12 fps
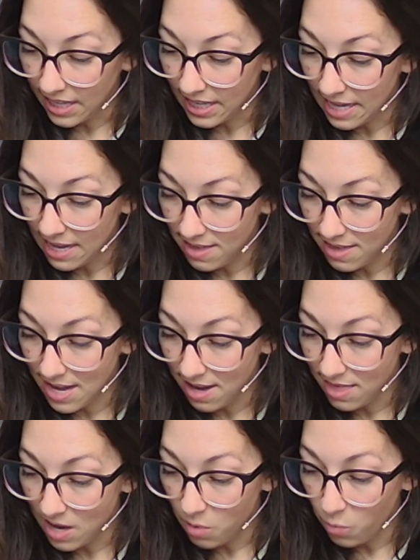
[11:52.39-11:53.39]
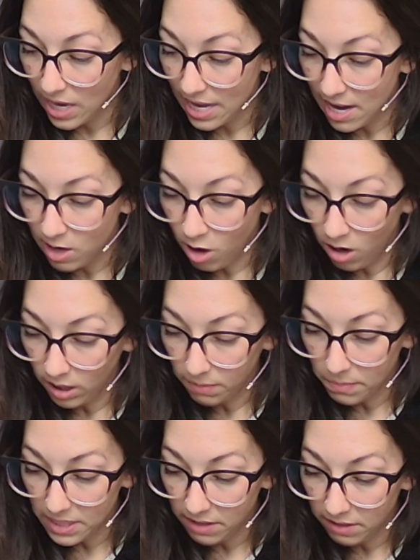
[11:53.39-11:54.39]
and I think that we get all our
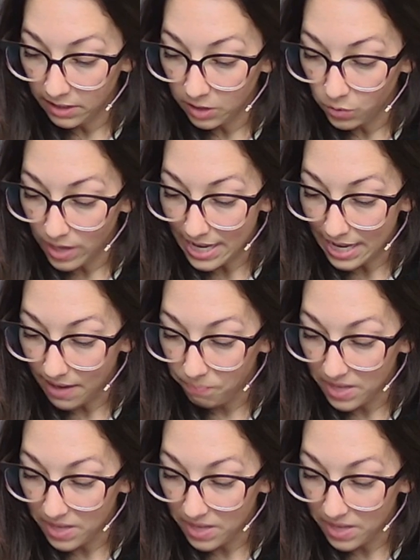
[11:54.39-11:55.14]
materials ready